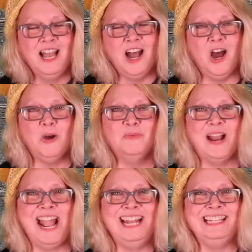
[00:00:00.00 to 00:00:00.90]
All
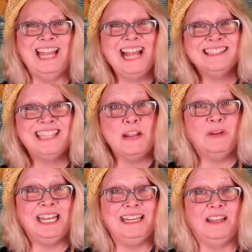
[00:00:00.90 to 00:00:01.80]
right, next thing
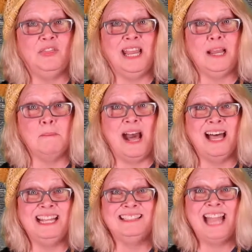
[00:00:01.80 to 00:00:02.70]
we need to think
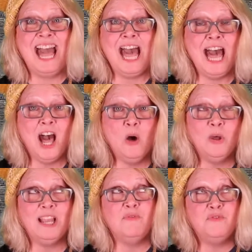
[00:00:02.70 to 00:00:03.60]
about is
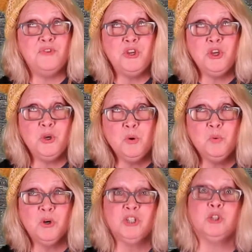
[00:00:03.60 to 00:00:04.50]
how, if you
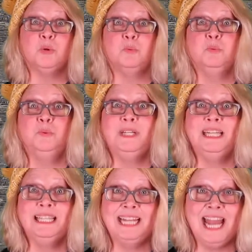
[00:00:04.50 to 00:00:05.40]
were to
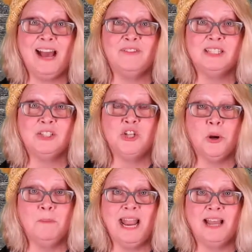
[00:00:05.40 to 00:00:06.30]
really have a
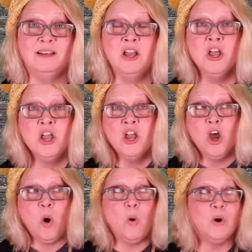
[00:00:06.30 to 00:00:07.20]
snowman
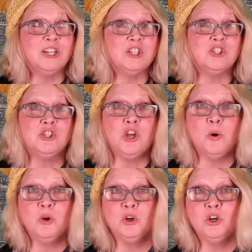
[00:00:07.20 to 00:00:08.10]
or a
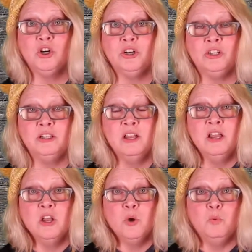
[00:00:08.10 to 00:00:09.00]
snow girl,
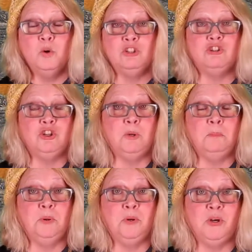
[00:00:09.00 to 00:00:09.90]
would
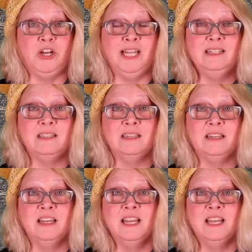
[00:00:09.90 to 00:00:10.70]
you put